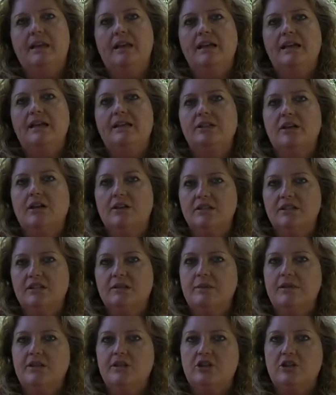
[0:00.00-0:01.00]
It has also
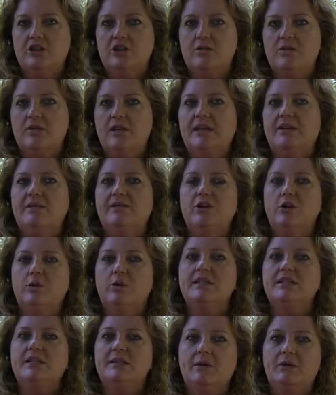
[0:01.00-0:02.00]
been shown that if you
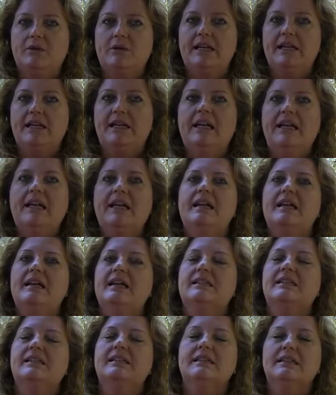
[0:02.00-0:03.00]
quit smoking, it
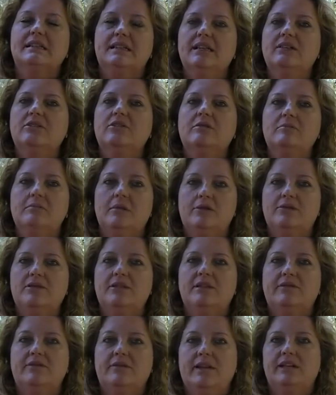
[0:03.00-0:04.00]
is the single most
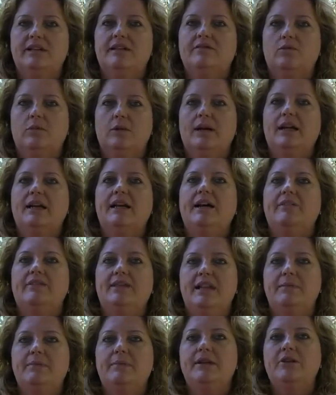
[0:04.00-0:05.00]
effective way of
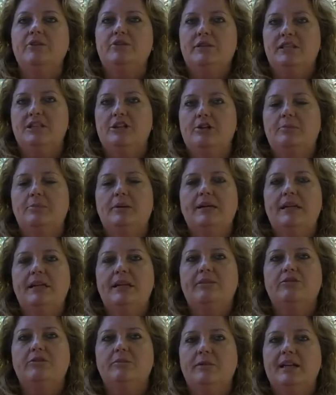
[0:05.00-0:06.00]
keeping your
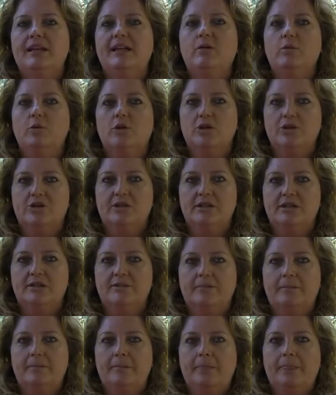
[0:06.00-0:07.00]
COPD from getting worse.
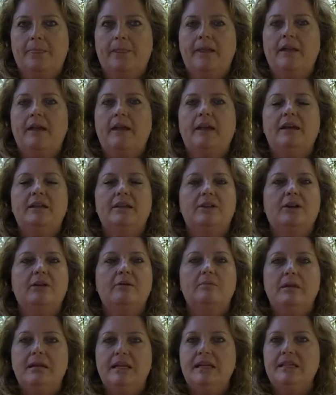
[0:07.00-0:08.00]
There are
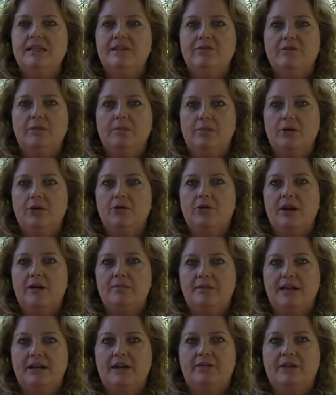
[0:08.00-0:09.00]
many different
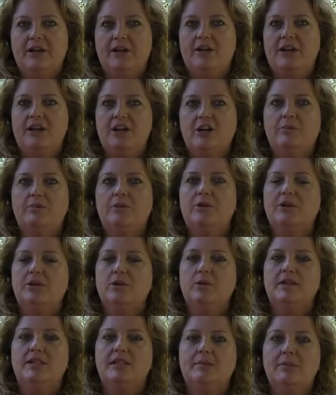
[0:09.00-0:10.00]
programs out there to help you to
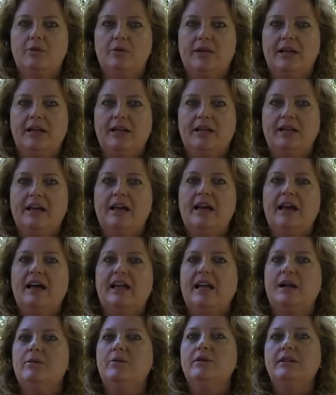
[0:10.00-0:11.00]
quit smoking, and
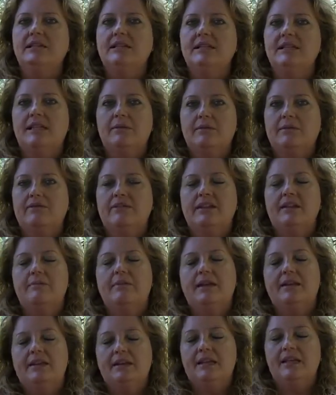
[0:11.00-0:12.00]
I will list some of them at the